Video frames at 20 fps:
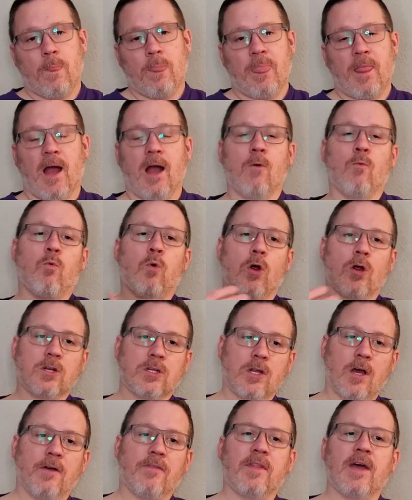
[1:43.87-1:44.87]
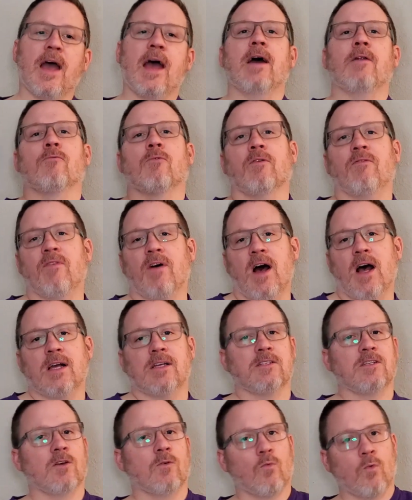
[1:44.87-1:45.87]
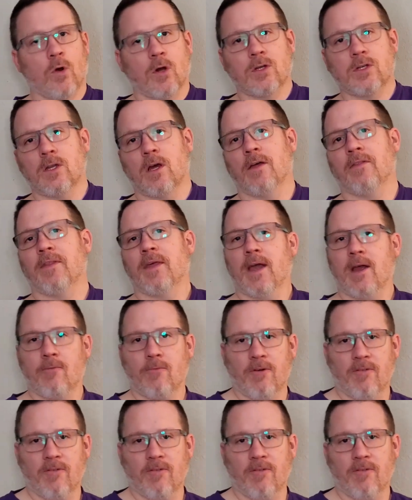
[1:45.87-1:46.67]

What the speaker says: I worked on that, revised it, worked on that,